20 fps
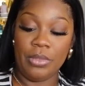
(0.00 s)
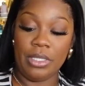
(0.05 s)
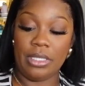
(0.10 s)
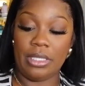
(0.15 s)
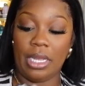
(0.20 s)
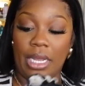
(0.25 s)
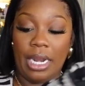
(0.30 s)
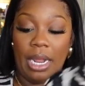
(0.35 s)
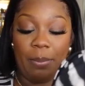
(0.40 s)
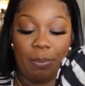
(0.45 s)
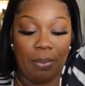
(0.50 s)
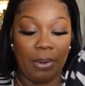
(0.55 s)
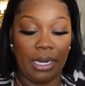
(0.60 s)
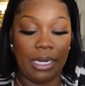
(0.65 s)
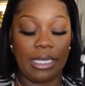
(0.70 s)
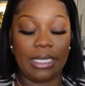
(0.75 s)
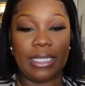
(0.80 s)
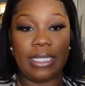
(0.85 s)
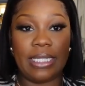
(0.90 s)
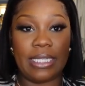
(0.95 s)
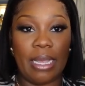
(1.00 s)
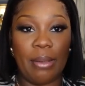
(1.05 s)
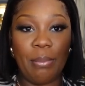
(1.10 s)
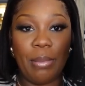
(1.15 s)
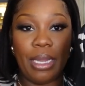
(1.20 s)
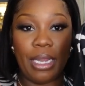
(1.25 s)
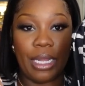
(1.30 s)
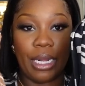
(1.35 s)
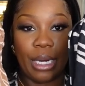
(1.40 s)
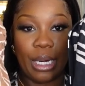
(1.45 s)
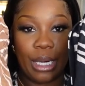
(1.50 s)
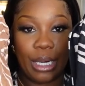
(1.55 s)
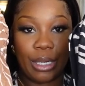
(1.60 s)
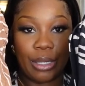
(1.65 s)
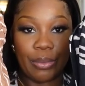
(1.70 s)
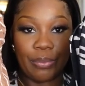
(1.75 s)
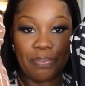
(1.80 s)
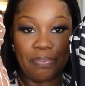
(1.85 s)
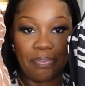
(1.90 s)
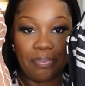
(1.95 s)
so they're pretty
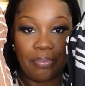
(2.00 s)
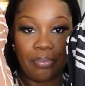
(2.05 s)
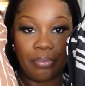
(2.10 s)
similar